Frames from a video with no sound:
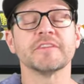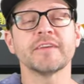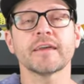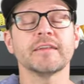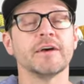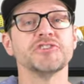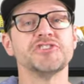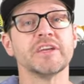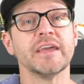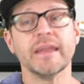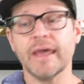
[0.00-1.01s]
the technology,
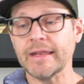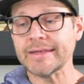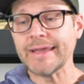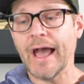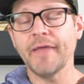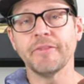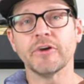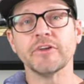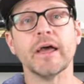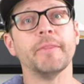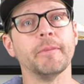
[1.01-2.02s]
again, hadn't gotten there
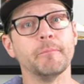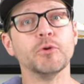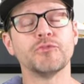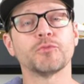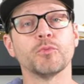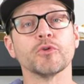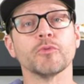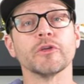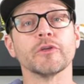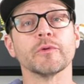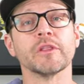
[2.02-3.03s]
yet, and the boots were
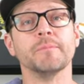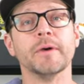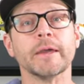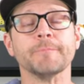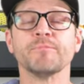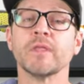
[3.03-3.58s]
really, really big.